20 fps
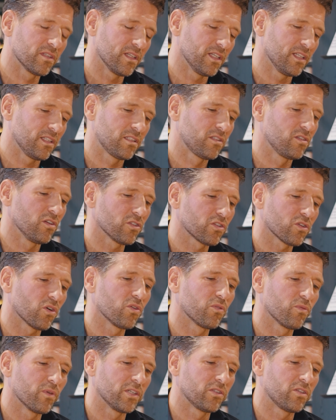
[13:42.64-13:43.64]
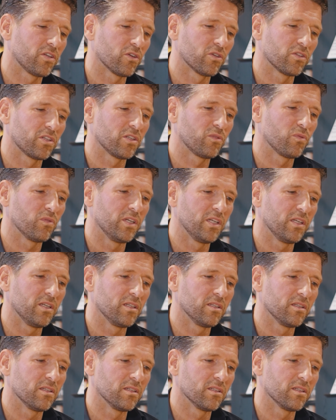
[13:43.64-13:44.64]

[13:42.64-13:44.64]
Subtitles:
it's not always so that we